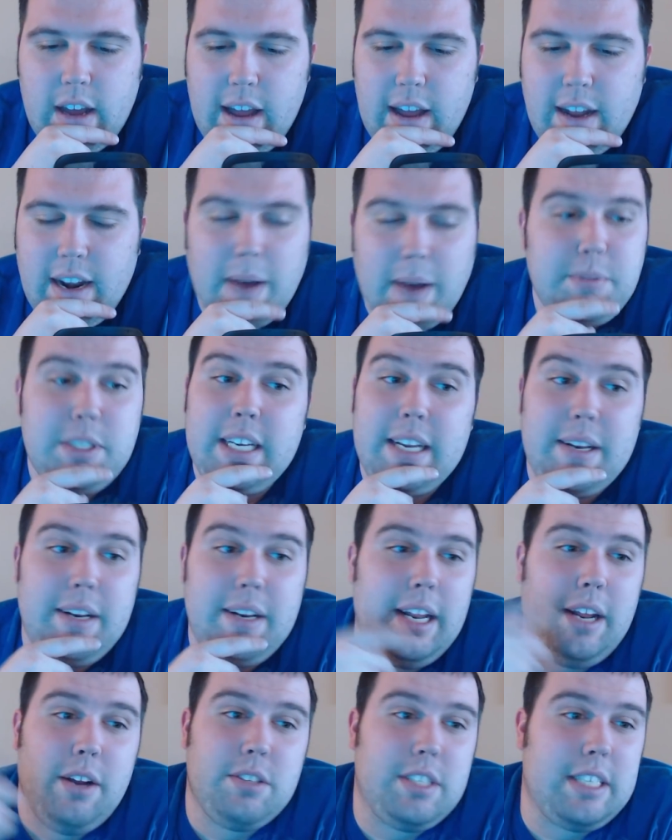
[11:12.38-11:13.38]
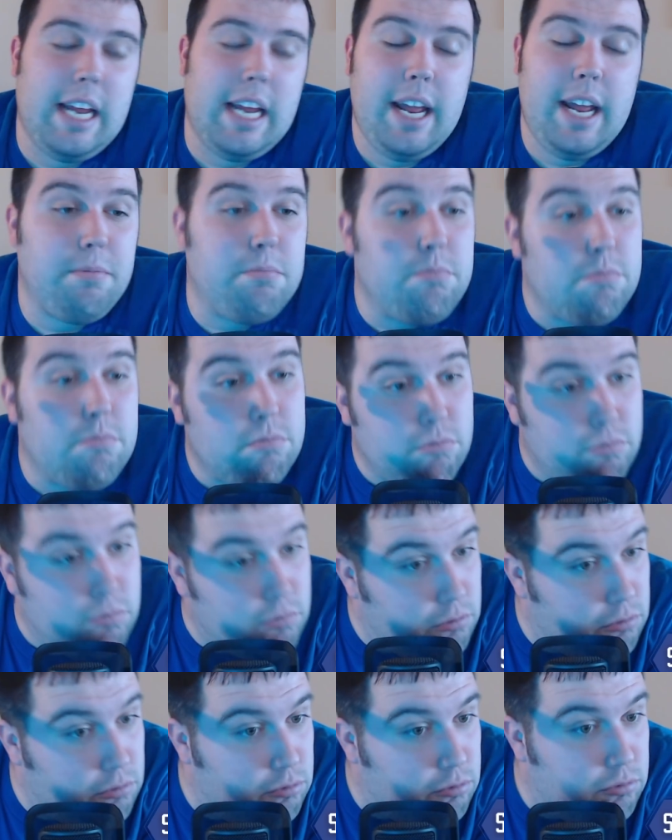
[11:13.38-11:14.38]
And I'm sitting here saying
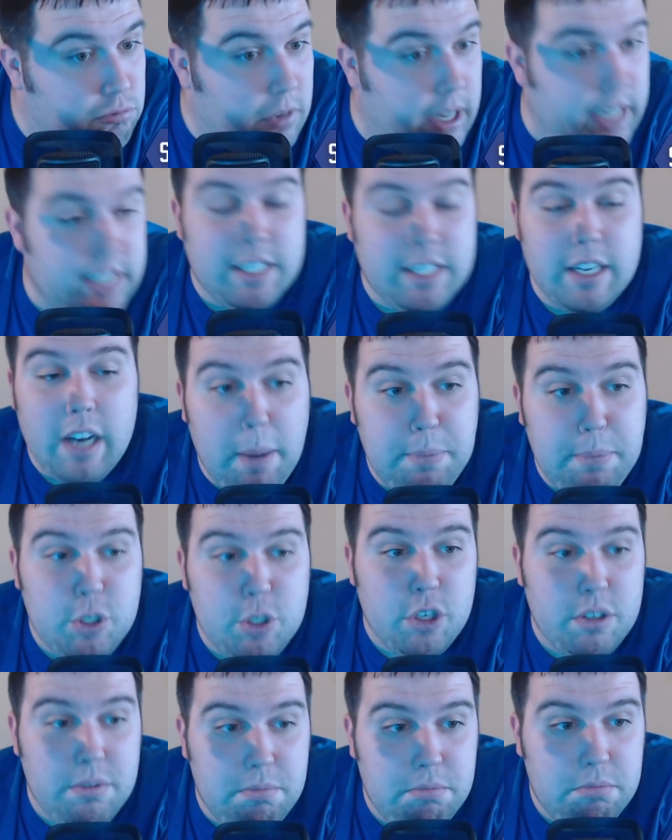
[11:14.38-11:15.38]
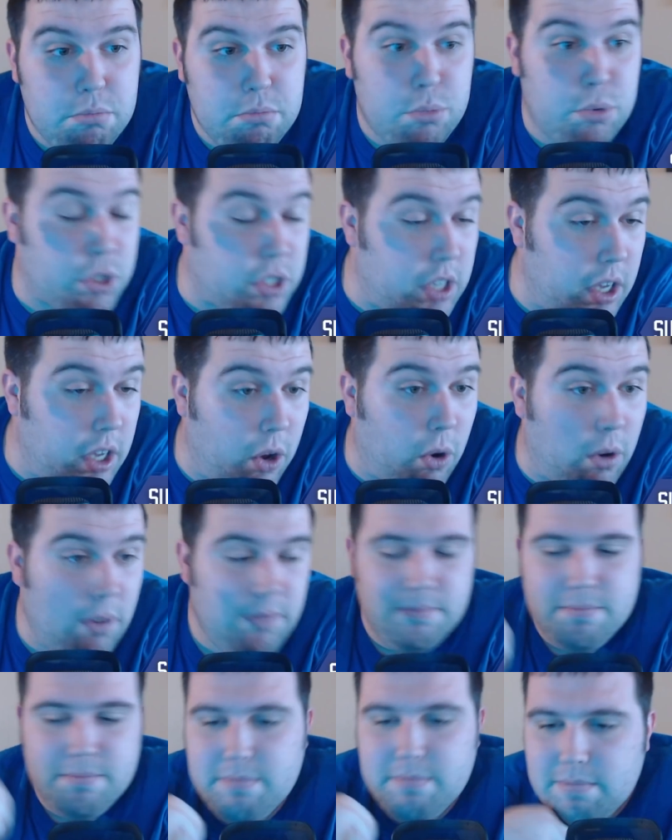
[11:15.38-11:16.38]
it's an option
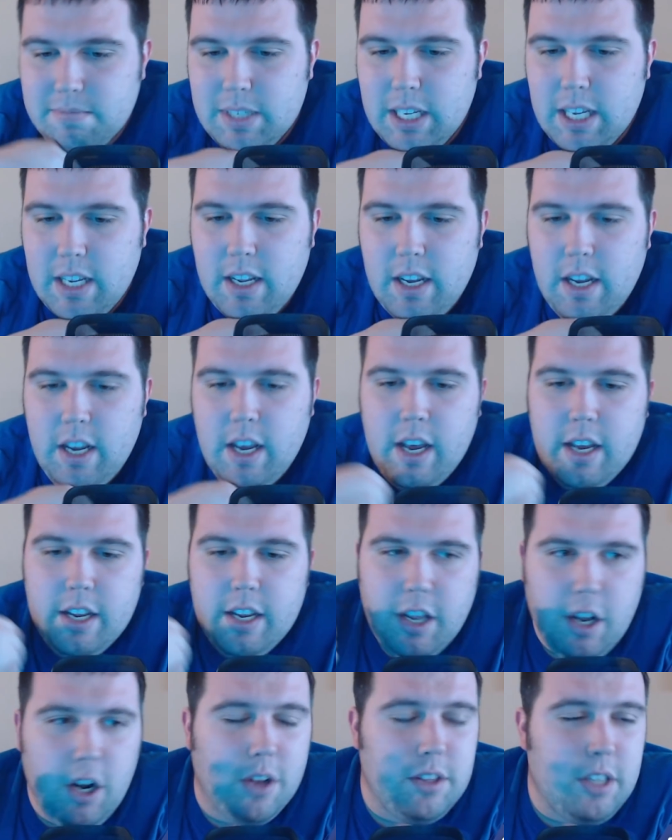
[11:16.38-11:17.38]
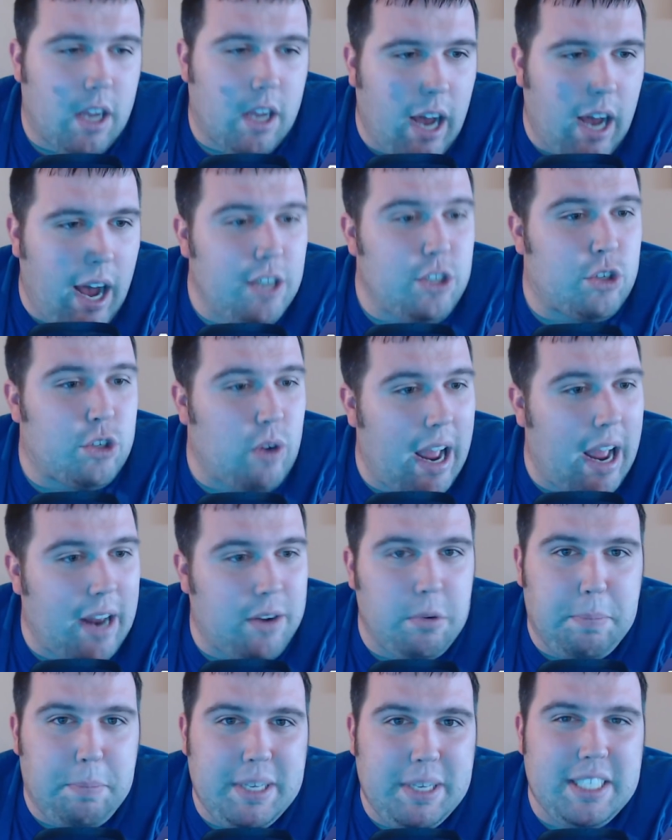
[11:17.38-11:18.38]
still. You know, the
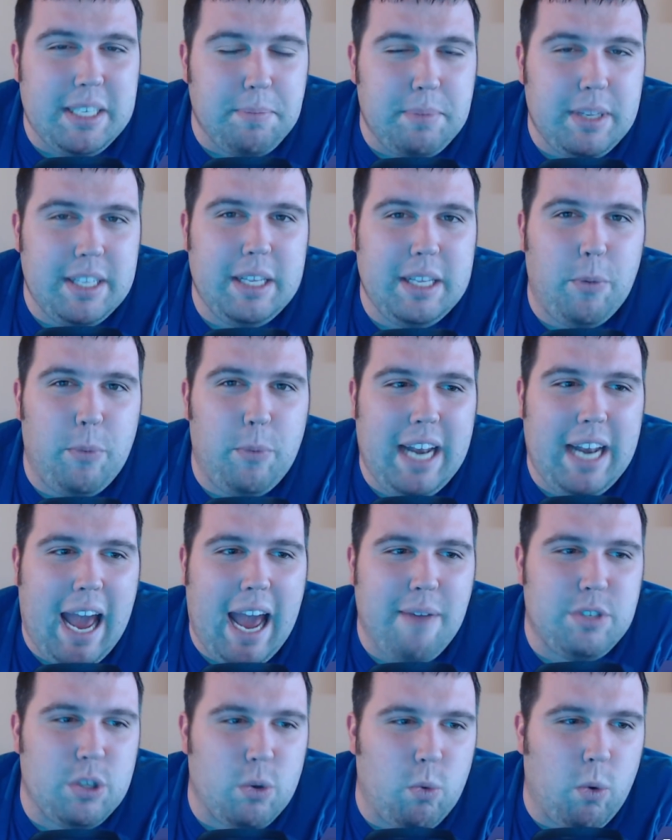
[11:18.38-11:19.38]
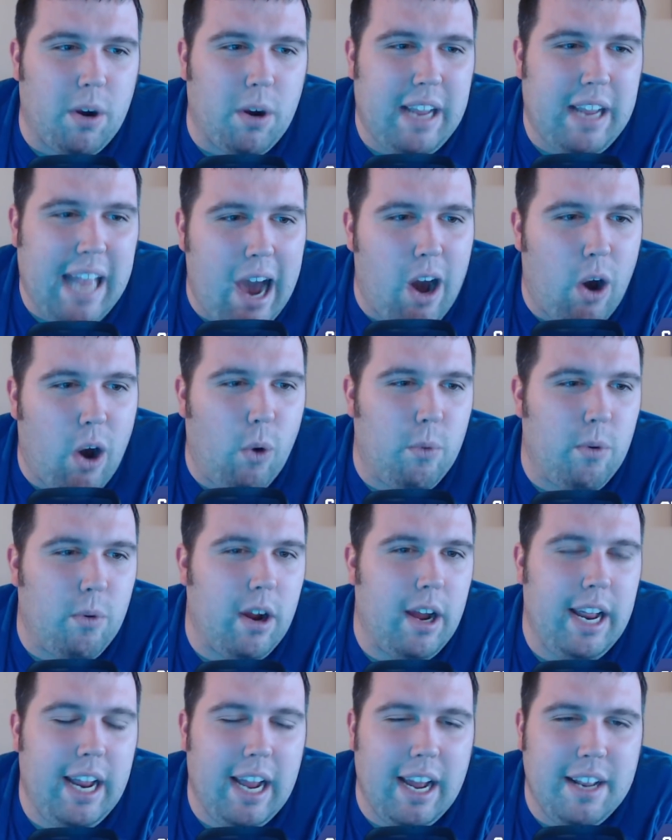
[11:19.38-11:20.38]
contract would be something that we'd have to work out,
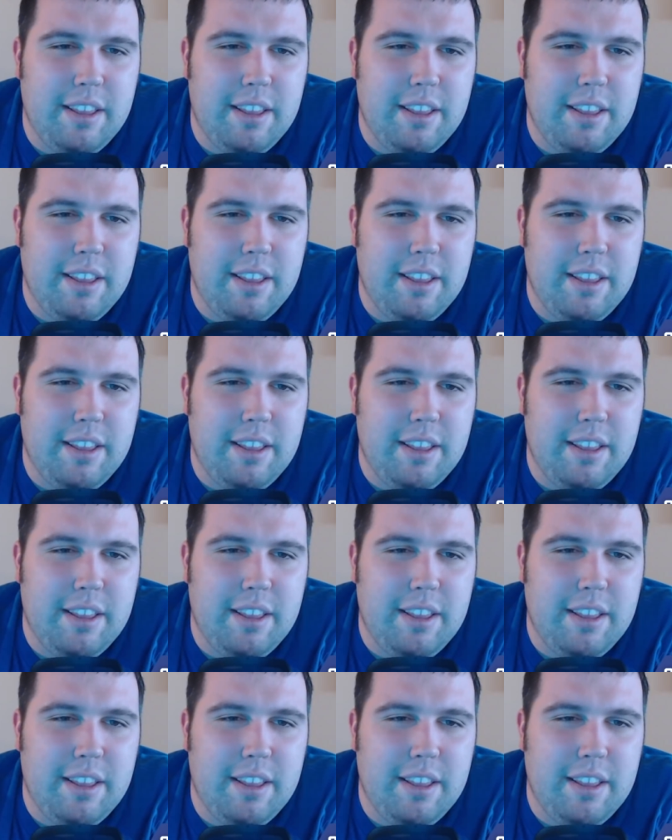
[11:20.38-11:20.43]
right?